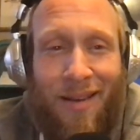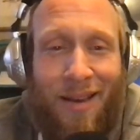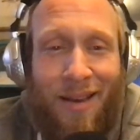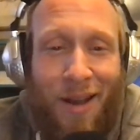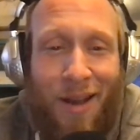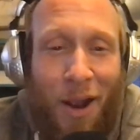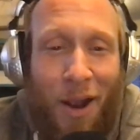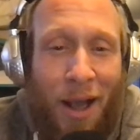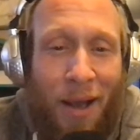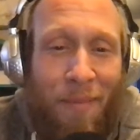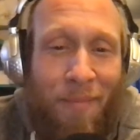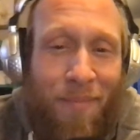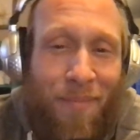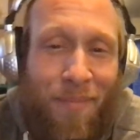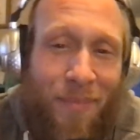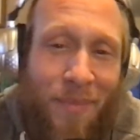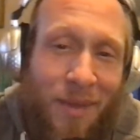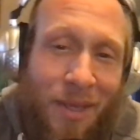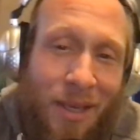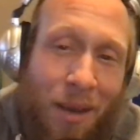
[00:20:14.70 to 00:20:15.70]
All right.
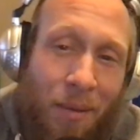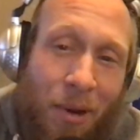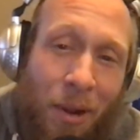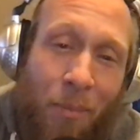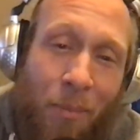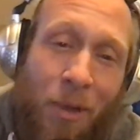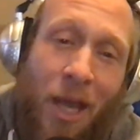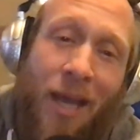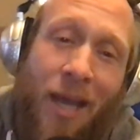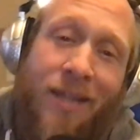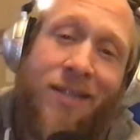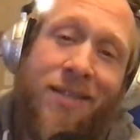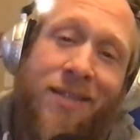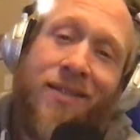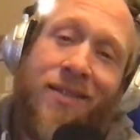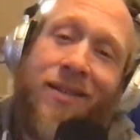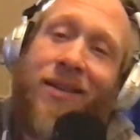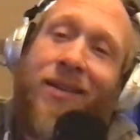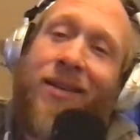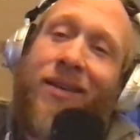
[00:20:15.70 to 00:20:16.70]
Coming up
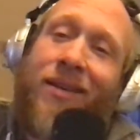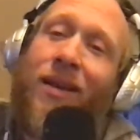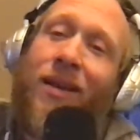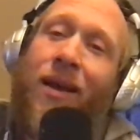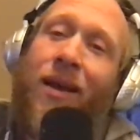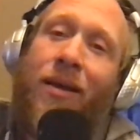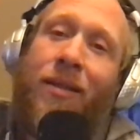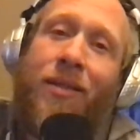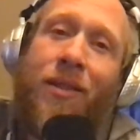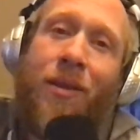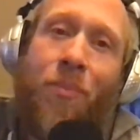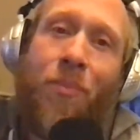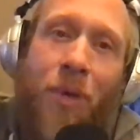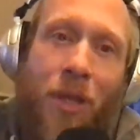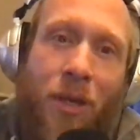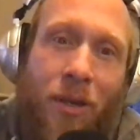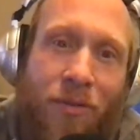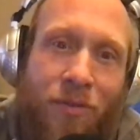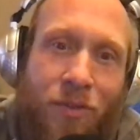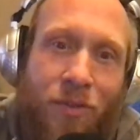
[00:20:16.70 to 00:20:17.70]
next, the
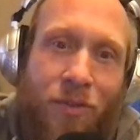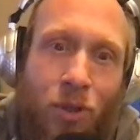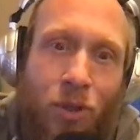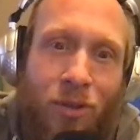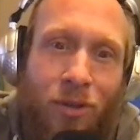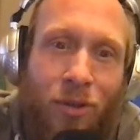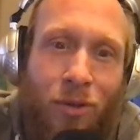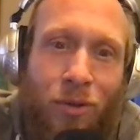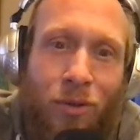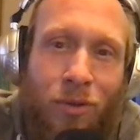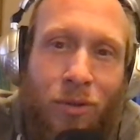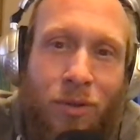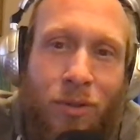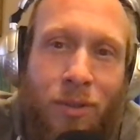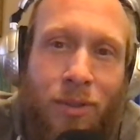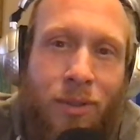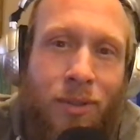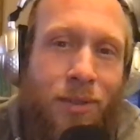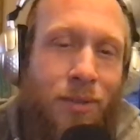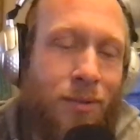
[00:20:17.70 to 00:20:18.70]
Pit of
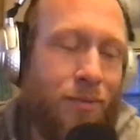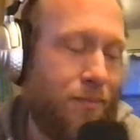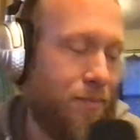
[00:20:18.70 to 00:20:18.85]
Souls.